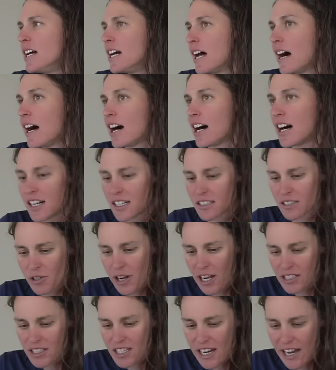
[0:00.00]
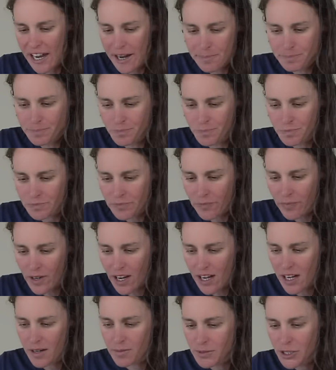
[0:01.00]
So yeah, today,
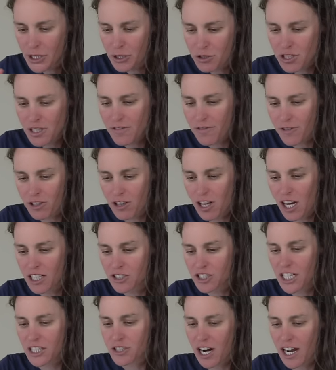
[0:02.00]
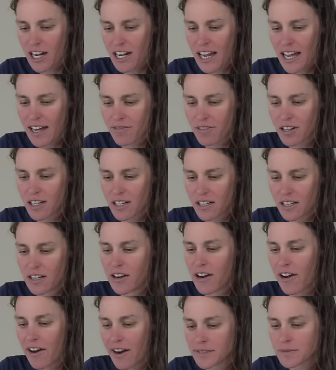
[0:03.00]
usually for lunch, I try to have a
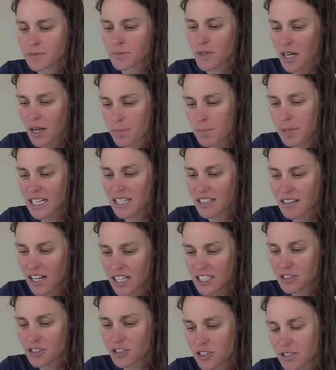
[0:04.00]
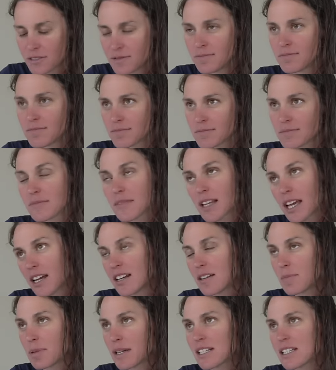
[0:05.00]
big lunch
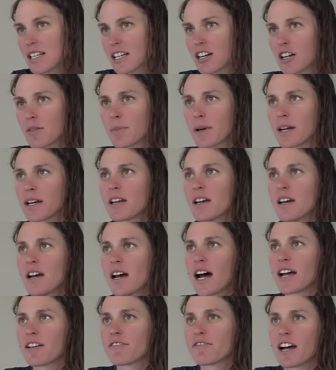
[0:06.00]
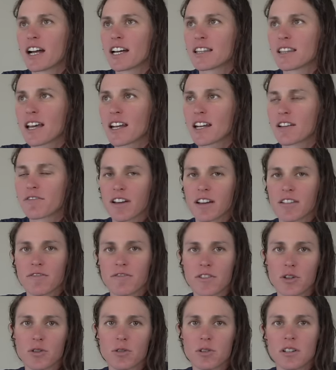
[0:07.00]
and a big dinner, but I find that if I
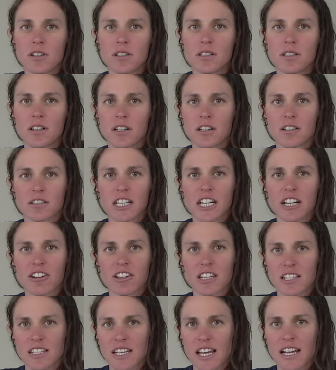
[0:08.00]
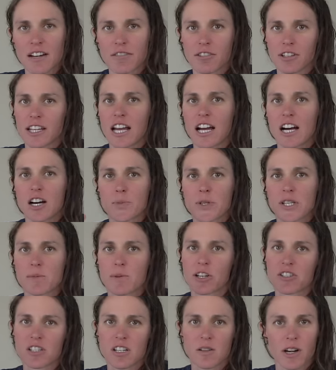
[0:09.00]
fuel earlier in the day, it really helps,
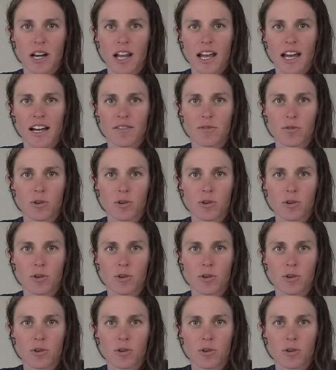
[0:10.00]
especially when I have